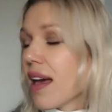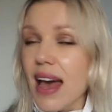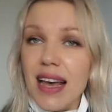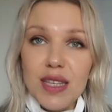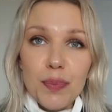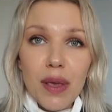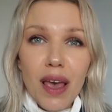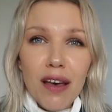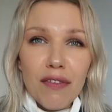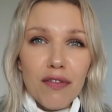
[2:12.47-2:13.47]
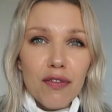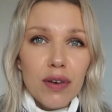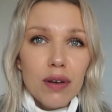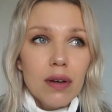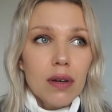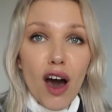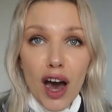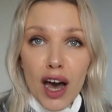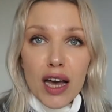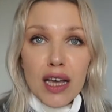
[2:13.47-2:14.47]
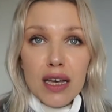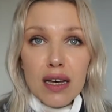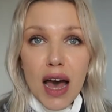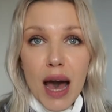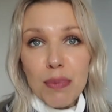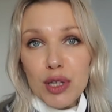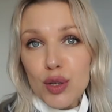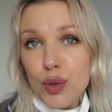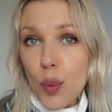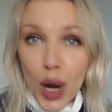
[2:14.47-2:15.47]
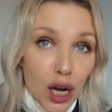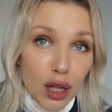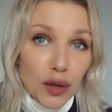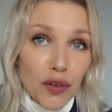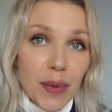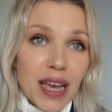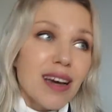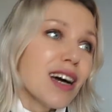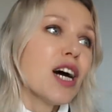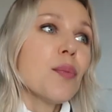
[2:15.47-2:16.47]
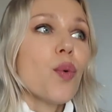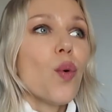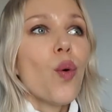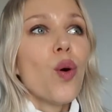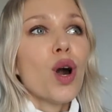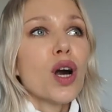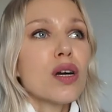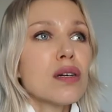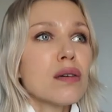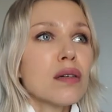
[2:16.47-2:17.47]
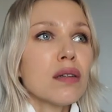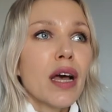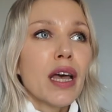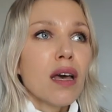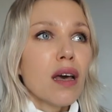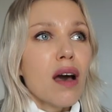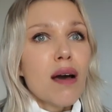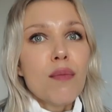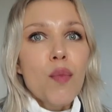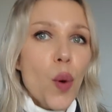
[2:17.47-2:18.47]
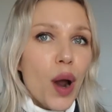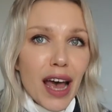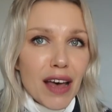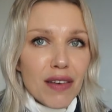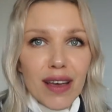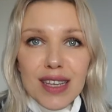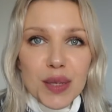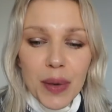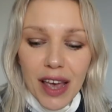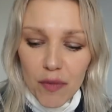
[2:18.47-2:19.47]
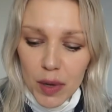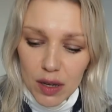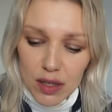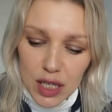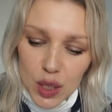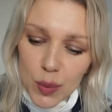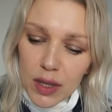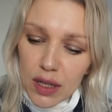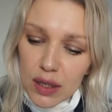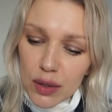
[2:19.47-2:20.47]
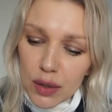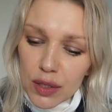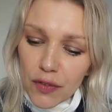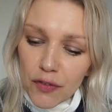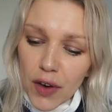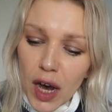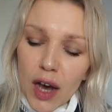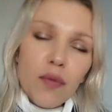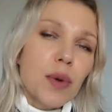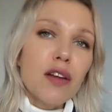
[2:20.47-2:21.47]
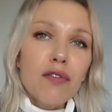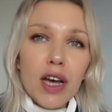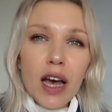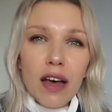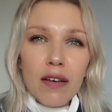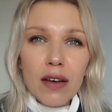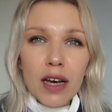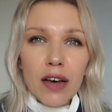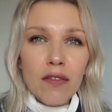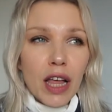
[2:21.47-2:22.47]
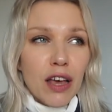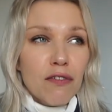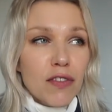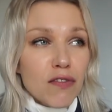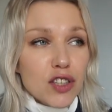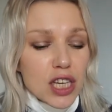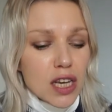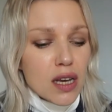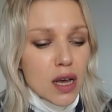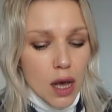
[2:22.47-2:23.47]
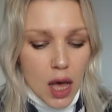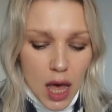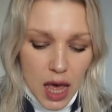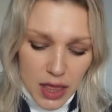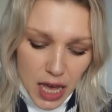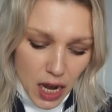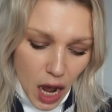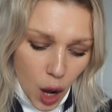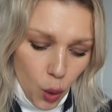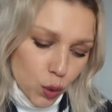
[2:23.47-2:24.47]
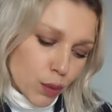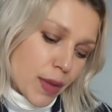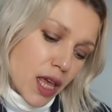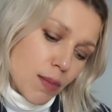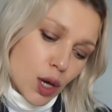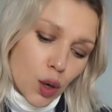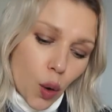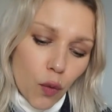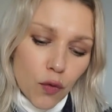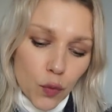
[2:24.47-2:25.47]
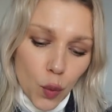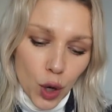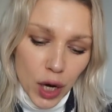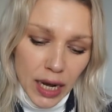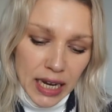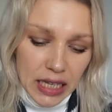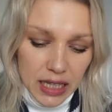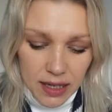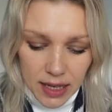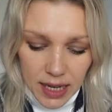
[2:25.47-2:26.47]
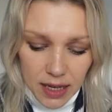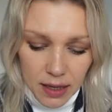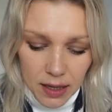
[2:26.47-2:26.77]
SPF. I happen to wear a lot of makeup or like more heavy SPF, because this one is 35, but if I have like 50, then I will maybe go for a Clinique,